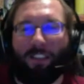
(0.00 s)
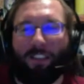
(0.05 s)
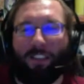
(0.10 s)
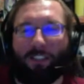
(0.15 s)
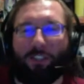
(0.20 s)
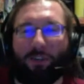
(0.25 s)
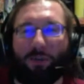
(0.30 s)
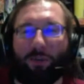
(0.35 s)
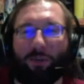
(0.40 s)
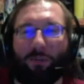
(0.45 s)

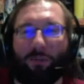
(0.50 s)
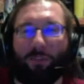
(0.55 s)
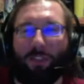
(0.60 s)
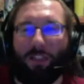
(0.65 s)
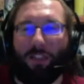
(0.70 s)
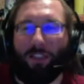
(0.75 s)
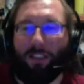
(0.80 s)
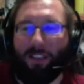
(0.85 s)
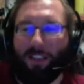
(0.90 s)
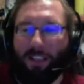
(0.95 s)
So
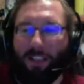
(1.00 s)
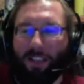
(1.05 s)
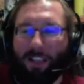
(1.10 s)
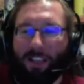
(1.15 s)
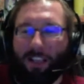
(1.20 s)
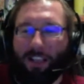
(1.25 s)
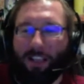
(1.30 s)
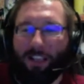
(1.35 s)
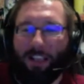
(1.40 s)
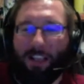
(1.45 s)

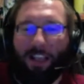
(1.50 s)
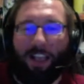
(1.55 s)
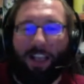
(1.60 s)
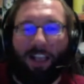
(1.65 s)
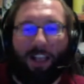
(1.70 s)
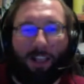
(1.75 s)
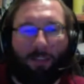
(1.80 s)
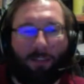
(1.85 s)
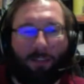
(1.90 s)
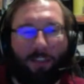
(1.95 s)

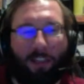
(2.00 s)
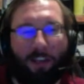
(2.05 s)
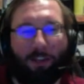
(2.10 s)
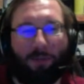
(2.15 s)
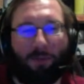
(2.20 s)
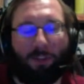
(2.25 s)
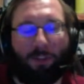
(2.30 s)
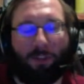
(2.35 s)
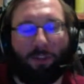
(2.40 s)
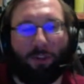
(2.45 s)
if Ken
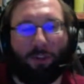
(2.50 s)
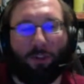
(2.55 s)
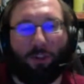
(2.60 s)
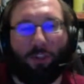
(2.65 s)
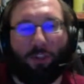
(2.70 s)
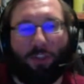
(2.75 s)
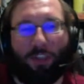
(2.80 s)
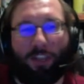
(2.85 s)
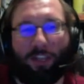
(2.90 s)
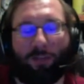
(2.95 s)
had written the whole
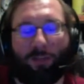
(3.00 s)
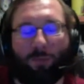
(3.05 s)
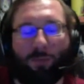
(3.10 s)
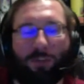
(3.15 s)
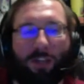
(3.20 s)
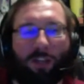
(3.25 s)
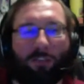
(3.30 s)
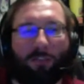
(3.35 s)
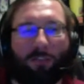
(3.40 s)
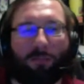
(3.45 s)
thing, it would
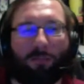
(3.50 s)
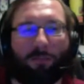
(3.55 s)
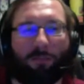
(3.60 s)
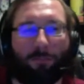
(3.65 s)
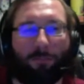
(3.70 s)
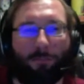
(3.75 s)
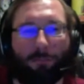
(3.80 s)
have